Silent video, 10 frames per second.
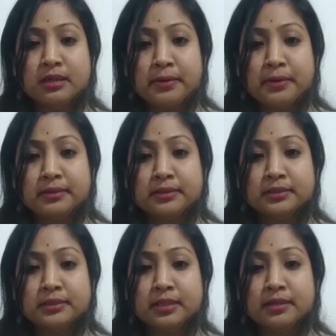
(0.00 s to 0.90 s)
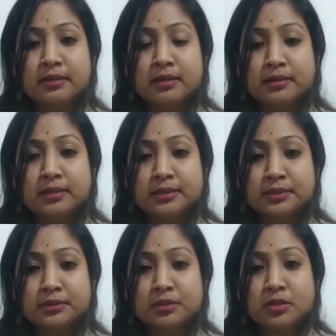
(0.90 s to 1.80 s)
parents and
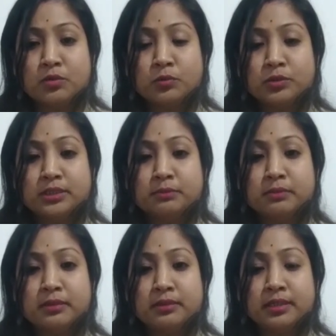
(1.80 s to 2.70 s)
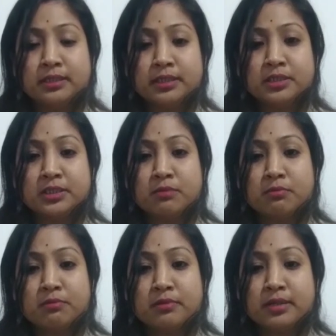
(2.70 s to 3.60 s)
learners which is very essential
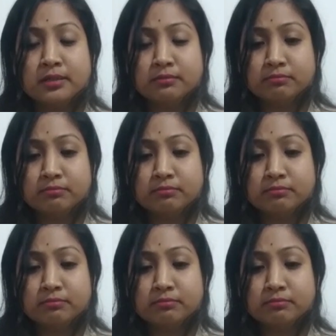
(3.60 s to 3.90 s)
for a